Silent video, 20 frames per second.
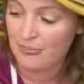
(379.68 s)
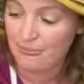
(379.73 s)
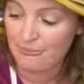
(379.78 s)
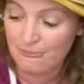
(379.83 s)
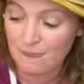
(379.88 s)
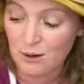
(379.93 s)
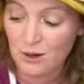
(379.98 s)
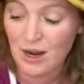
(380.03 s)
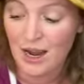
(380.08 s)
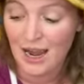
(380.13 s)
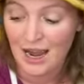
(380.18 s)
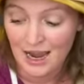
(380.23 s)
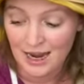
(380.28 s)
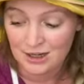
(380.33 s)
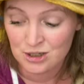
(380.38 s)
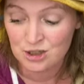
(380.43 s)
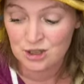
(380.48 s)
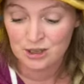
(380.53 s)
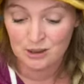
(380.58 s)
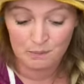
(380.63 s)
they're
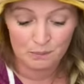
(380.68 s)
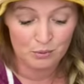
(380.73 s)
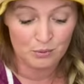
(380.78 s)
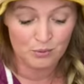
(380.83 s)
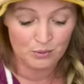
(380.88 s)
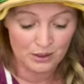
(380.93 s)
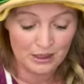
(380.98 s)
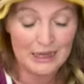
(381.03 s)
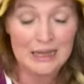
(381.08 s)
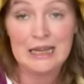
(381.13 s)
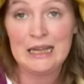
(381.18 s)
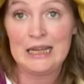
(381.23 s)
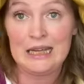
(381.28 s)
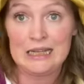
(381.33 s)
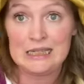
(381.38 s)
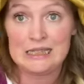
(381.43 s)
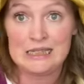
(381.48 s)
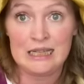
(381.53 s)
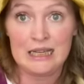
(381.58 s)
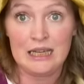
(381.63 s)
actually pretty
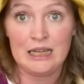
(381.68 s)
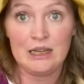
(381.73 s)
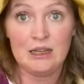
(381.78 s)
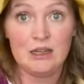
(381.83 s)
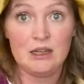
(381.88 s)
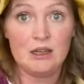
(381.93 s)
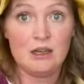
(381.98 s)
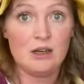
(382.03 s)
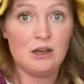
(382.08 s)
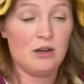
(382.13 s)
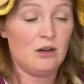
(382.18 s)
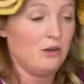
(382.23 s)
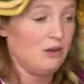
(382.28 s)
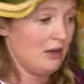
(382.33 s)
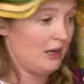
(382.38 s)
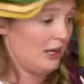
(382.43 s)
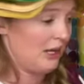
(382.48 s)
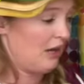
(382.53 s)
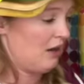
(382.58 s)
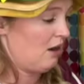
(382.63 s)
easy,
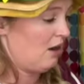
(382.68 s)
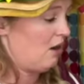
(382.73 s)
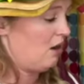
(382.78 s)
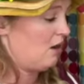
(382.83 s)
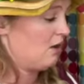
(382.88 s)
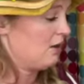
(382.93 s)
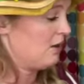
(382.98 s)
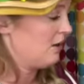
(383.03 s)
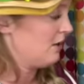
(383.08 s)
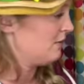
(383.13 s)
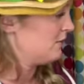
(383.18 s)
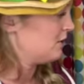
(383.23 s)
okay? All you have